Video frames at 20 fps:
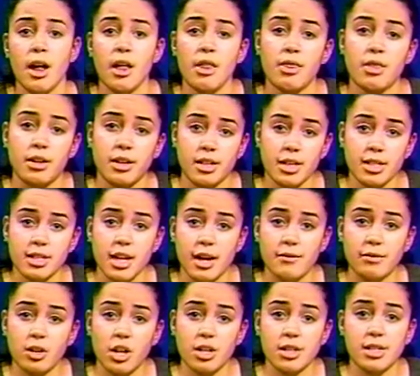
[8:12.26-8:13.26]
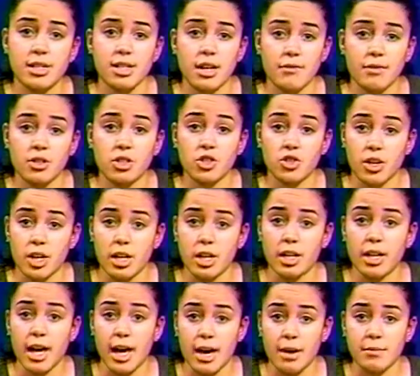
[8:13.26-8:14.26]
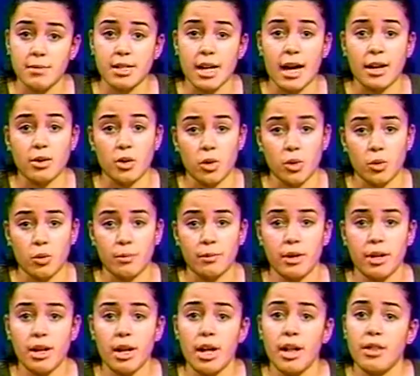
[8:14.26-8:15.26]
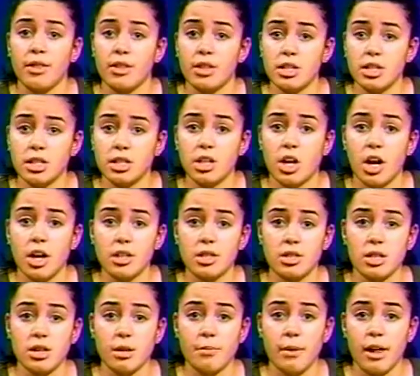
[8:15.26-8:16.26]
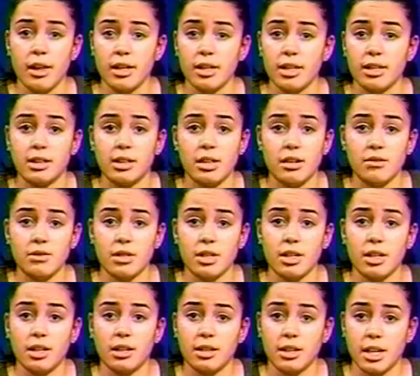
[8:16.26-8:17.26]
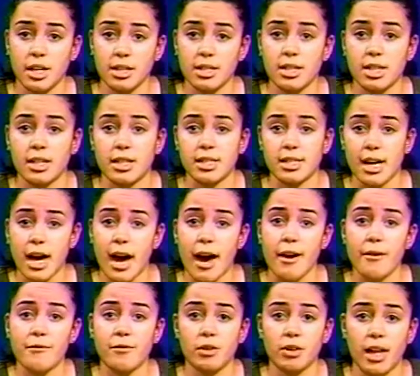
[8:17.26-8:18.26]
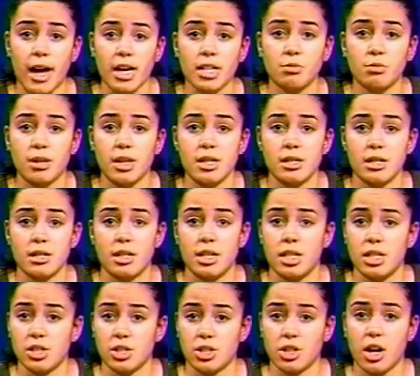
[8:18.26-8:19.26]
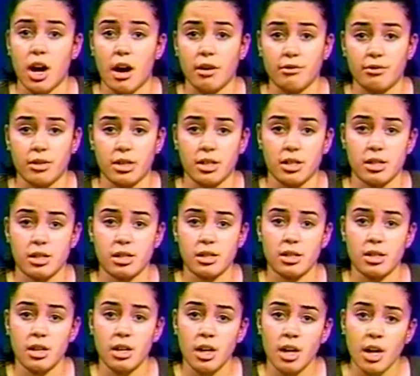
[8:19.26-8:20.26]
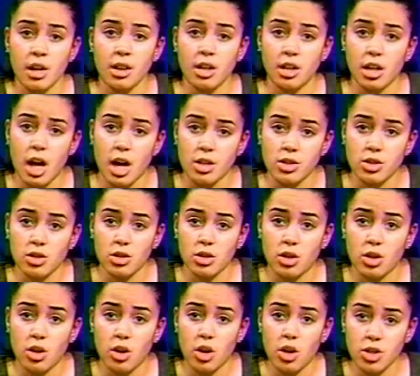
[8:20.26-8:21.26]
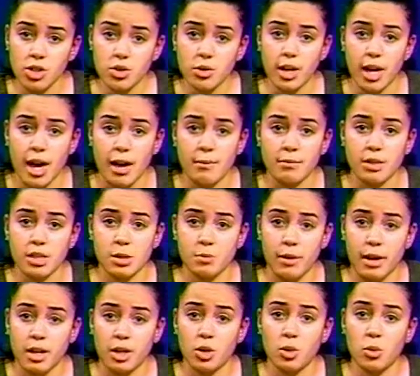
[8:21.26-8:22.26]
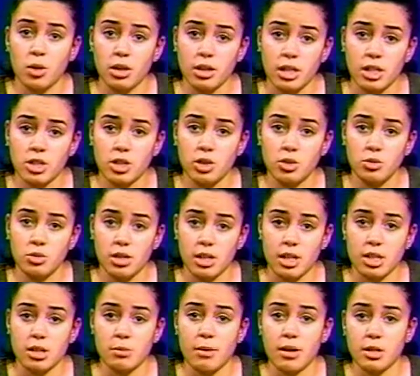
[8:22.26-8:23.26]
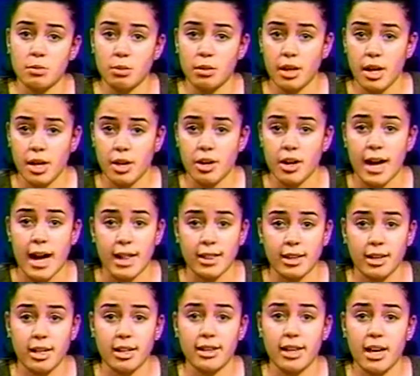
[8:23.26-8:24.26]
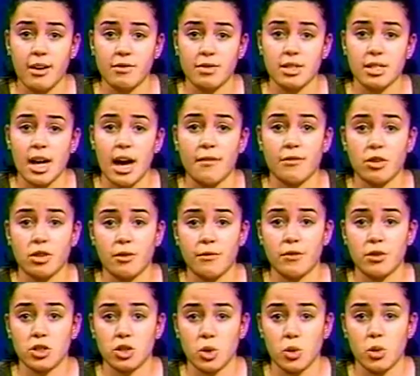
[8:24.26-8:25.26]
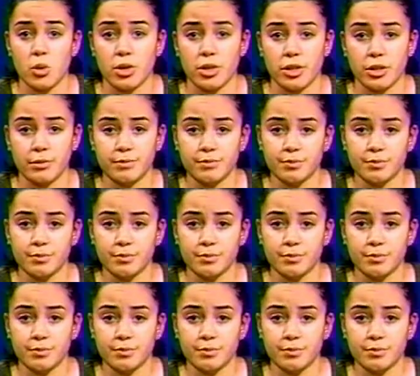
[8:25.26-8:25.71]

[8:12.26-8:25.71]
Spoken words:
The Knicks have lost 7 straight games at home. This loss to the Pelicans leaves the Knicks in a tie for last place in the Eastern Conference. The loss also came despite New Orleans losing its best player, Anthony Davis, after the first quarter.